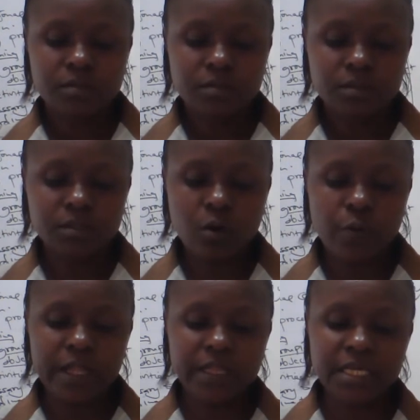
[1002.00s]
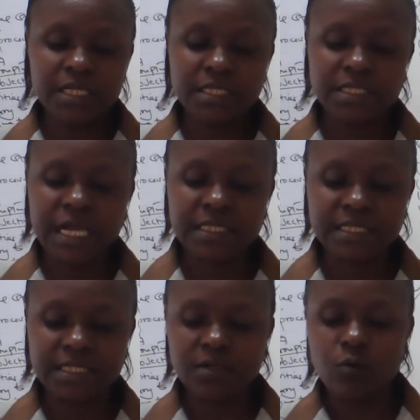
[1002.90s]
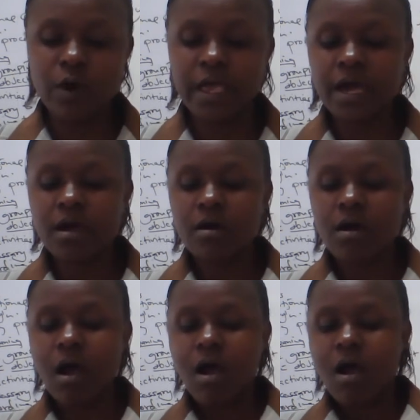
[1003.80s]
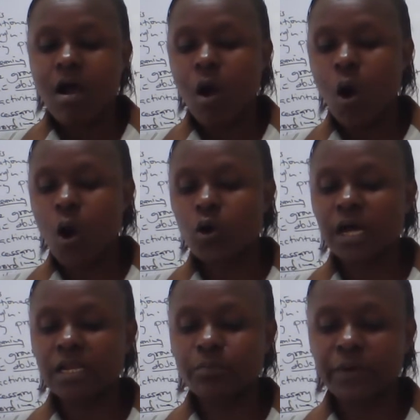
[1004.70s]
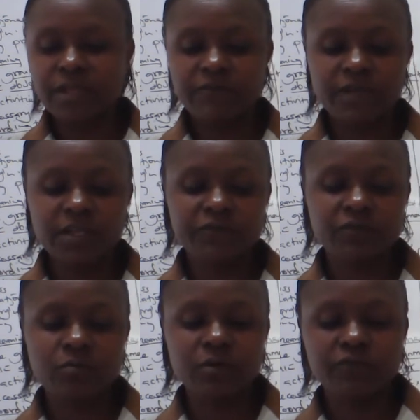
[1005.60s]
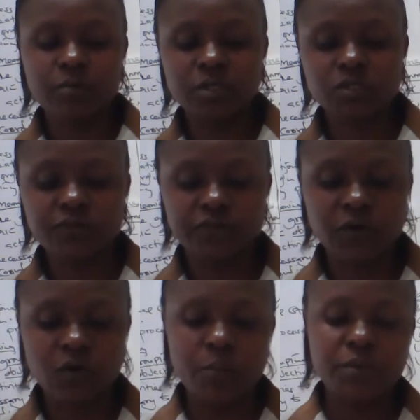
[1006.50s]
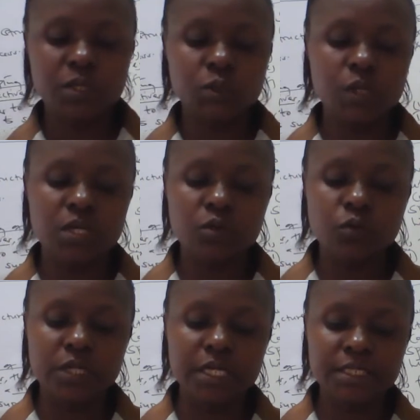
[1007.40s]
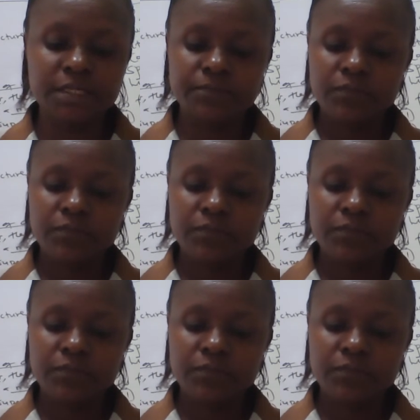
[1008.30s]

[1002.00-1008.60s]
So when these tasks require or can benefit from information flow between units,